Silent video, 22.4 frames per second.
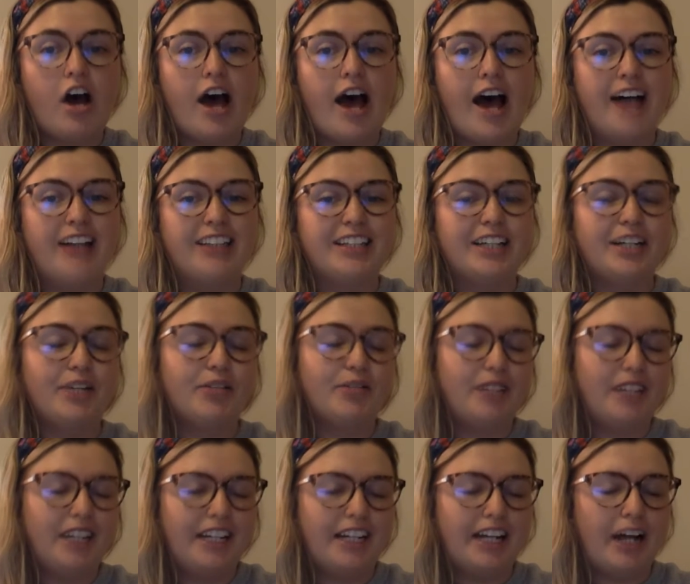As I
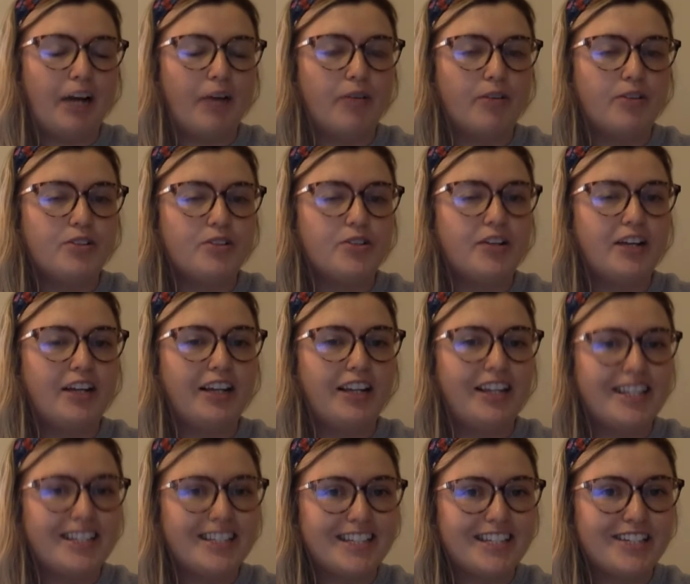read, I want you to
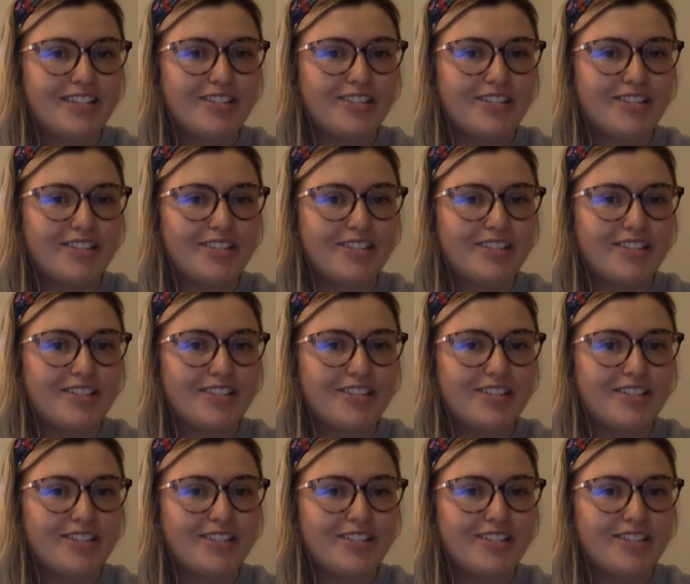listen